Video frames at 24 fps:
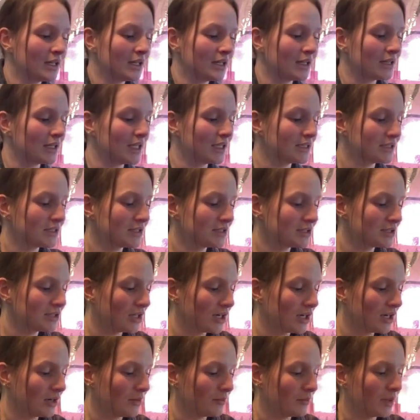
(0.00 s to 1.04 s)
let's
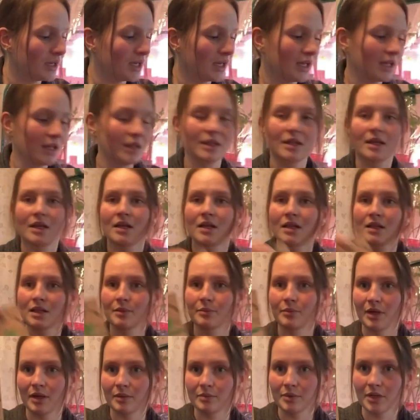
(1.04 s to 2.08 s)
start with the
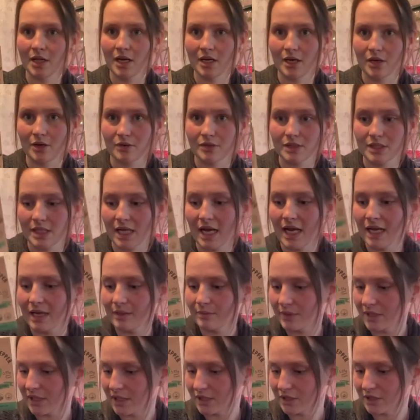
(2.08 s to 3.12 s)
poblanos. I
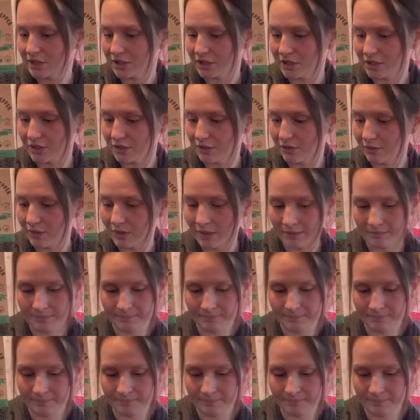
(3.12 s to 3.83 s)
am gonna do,